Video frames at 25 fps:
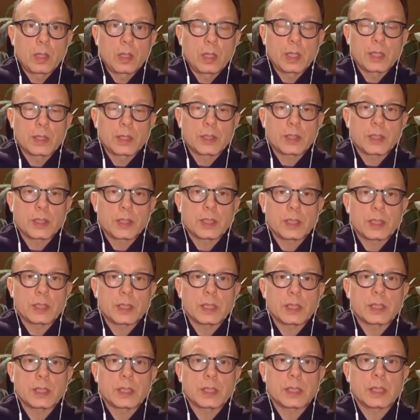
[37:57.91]
is just
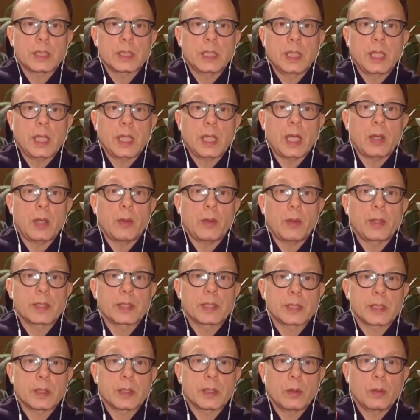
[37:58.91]
to see how
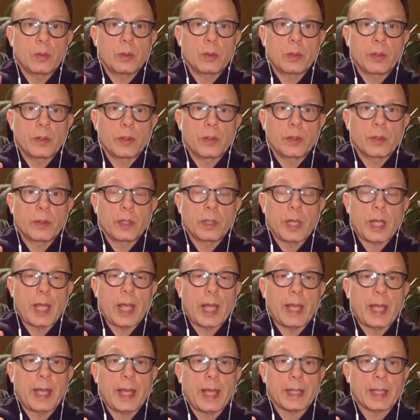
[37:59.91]
we're
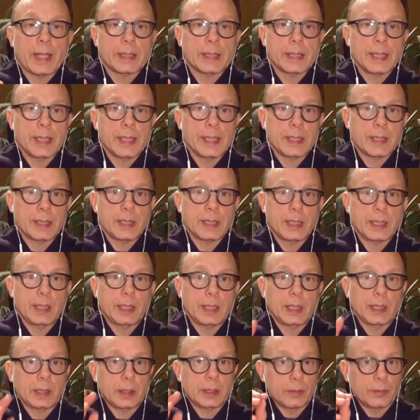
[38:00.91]
accessing,
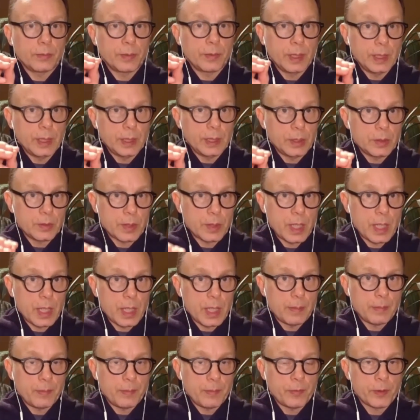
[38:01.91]
like to really
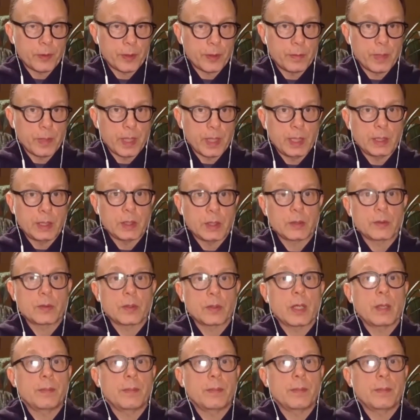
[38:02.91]
drop, for the mind to
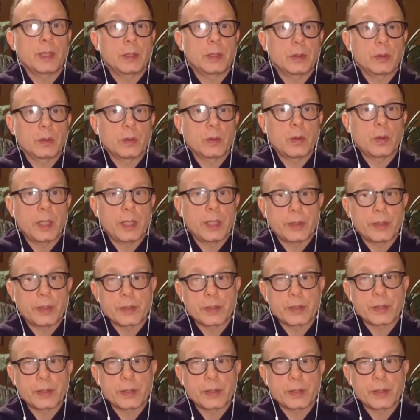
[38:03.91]
drop into a quieter